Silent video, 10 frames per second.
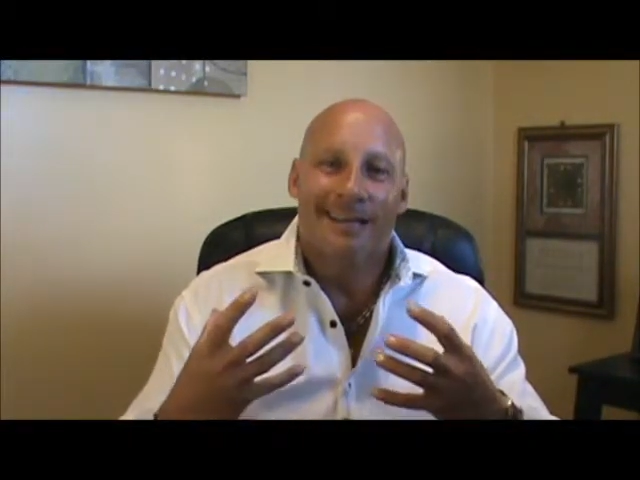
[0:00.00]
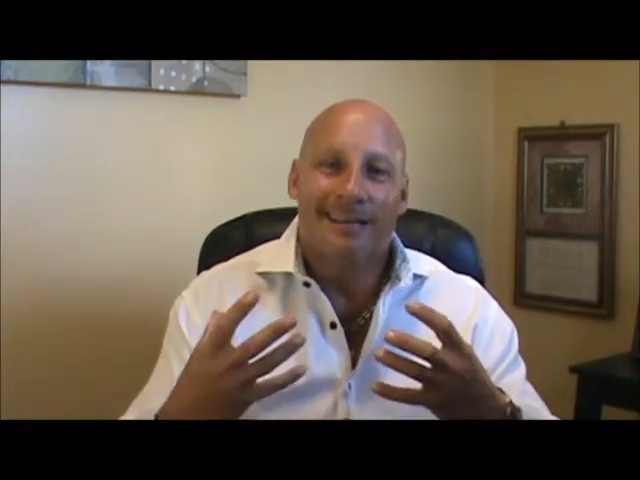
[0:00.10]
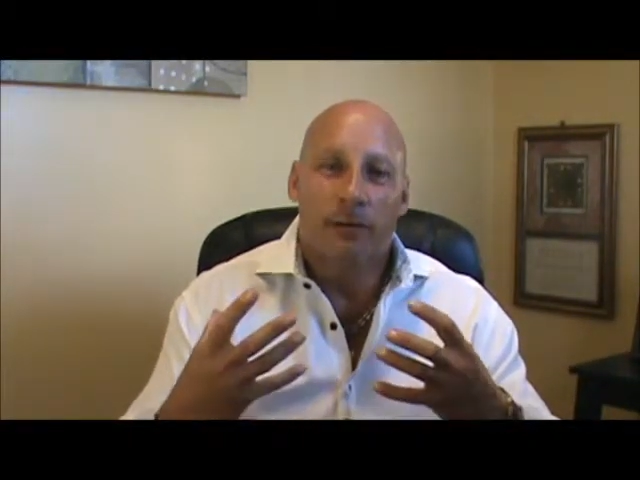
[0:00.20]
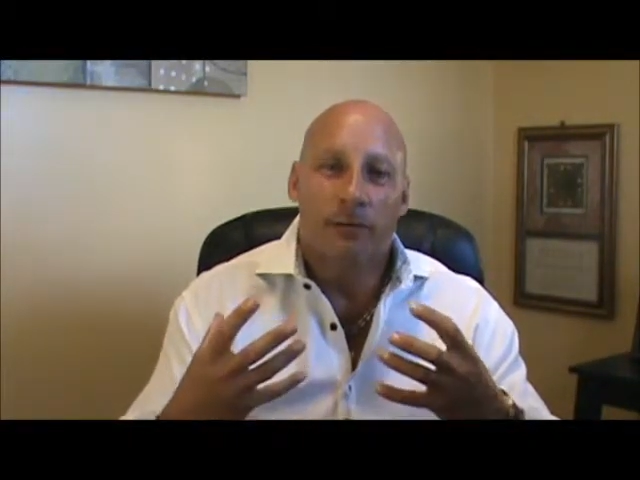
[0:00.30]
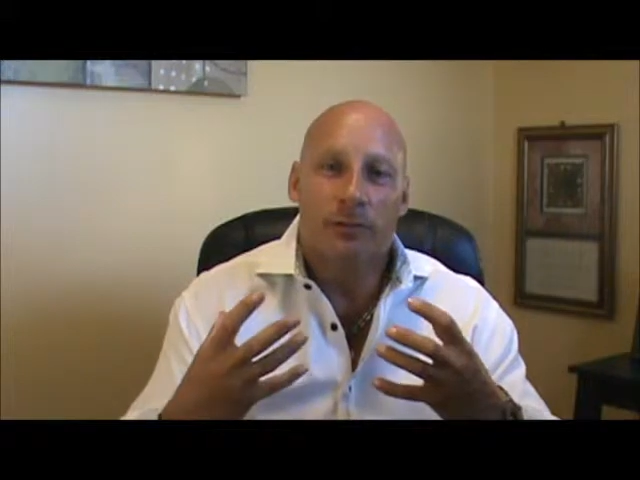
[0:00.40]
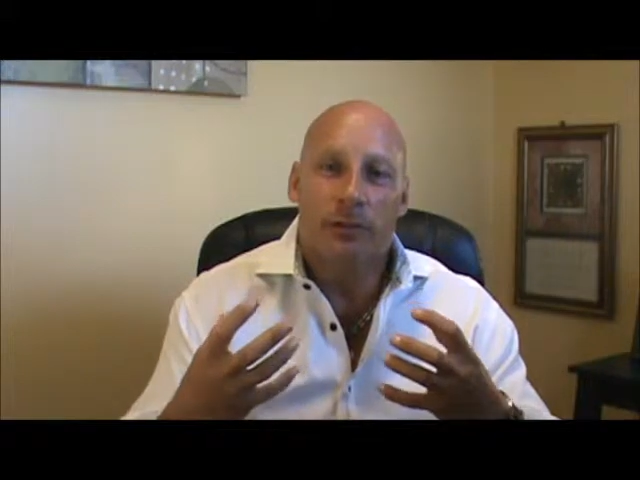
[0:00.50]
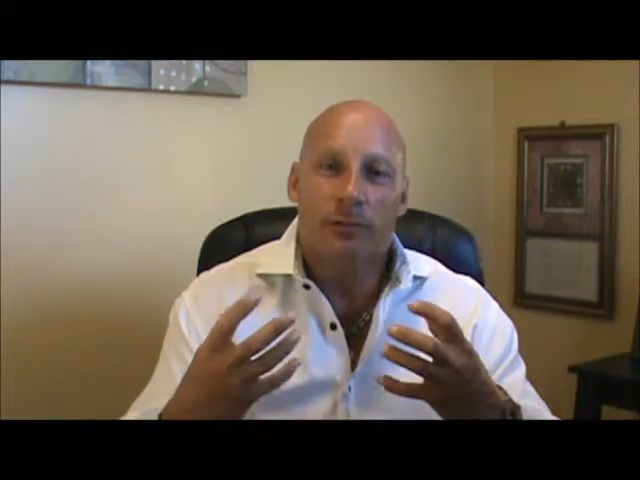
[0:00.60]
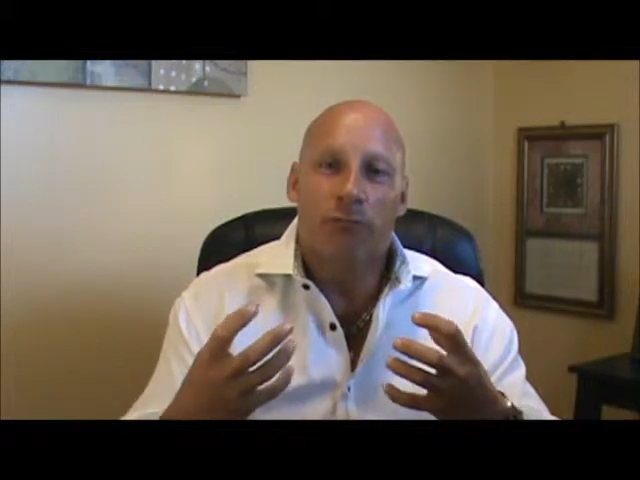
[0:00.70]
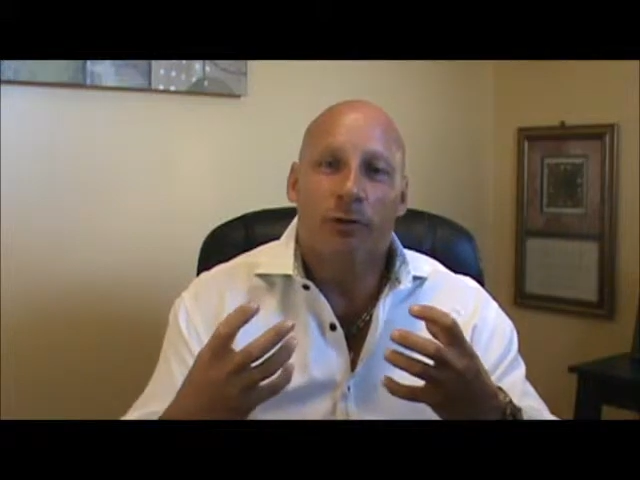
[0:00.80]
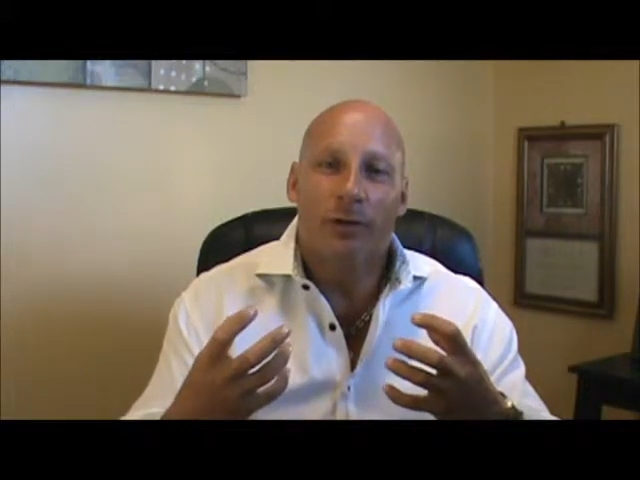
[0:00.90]

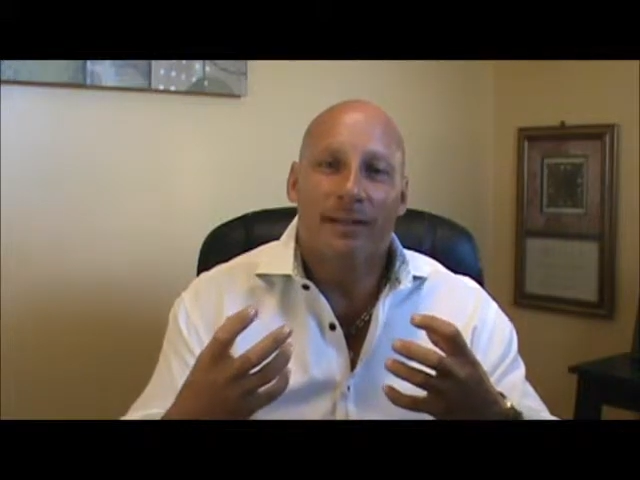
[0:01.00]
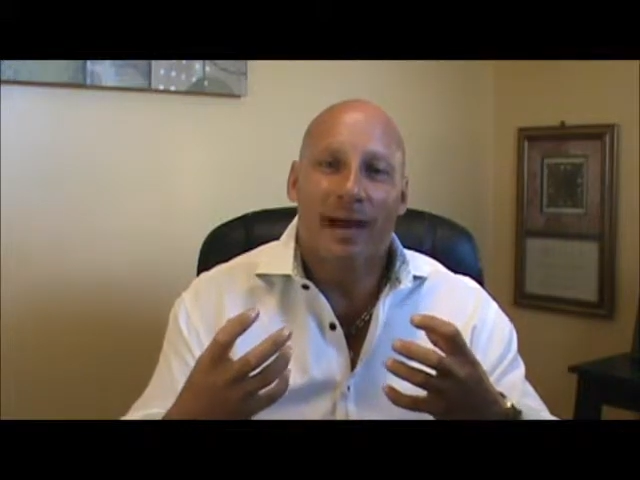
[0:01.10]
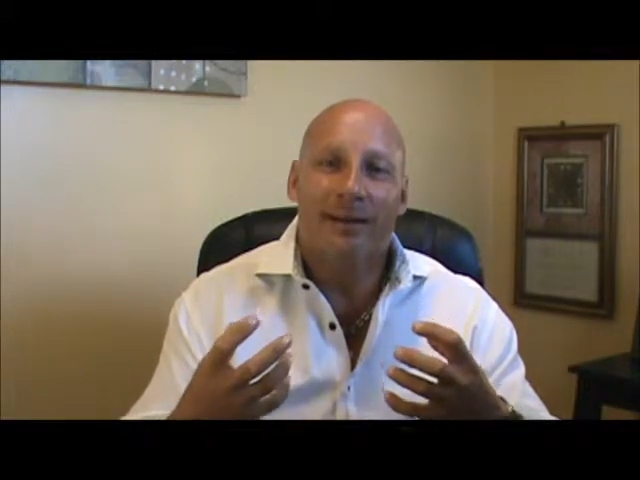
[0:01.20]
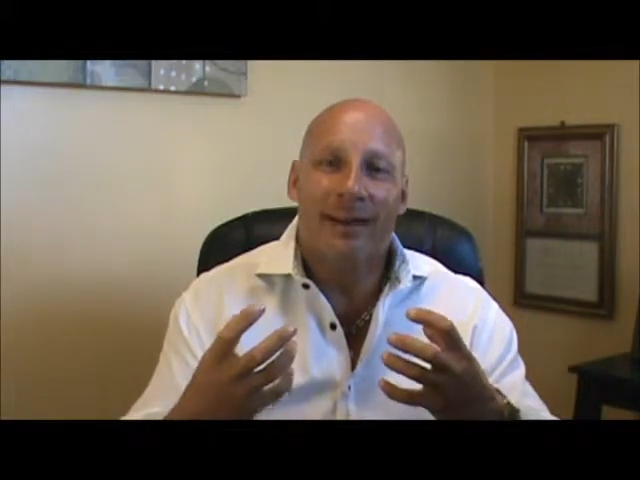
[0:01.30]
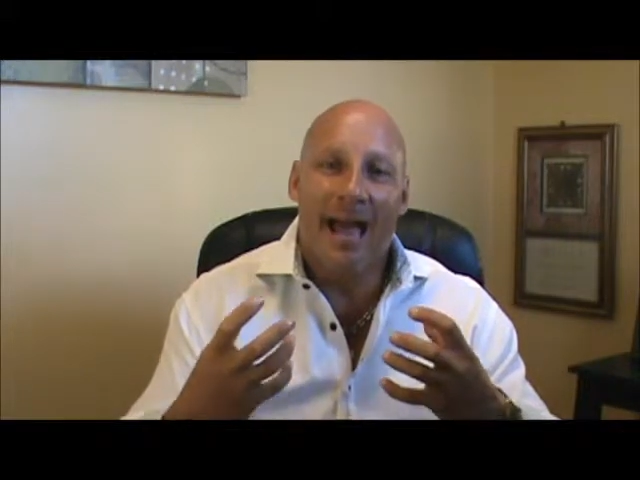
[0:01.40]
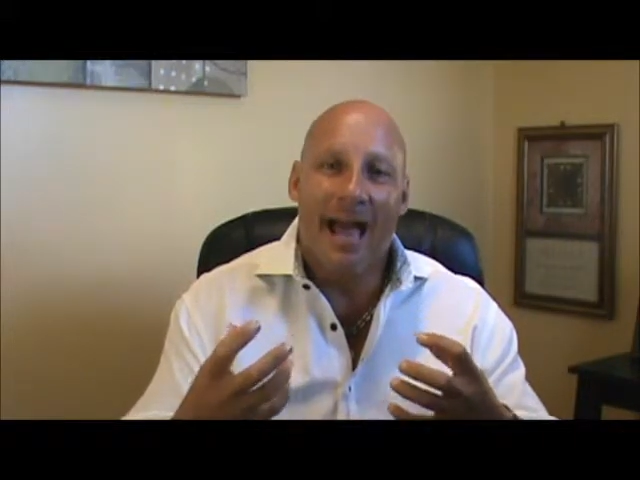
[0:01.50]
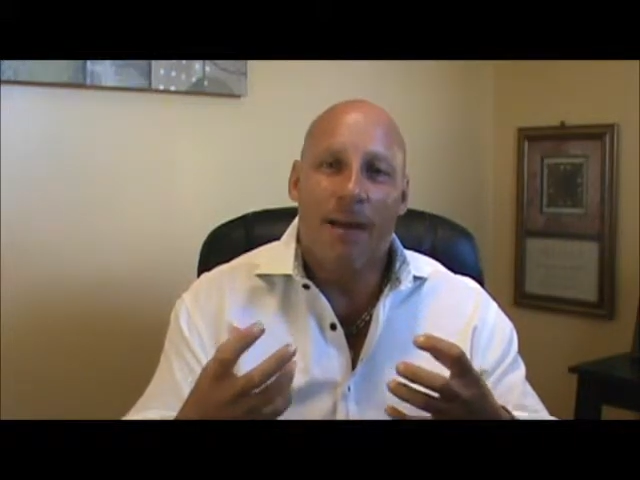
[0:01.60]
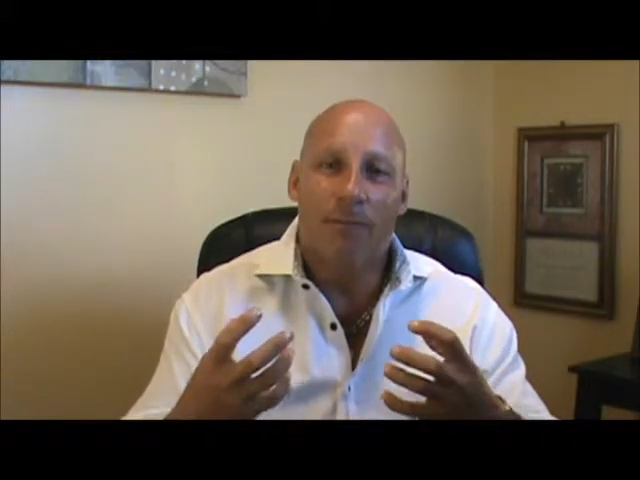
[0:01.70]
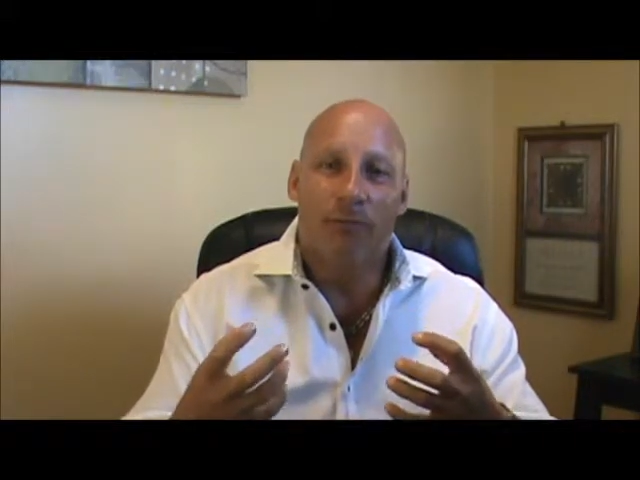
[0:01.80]
it's really not going to happen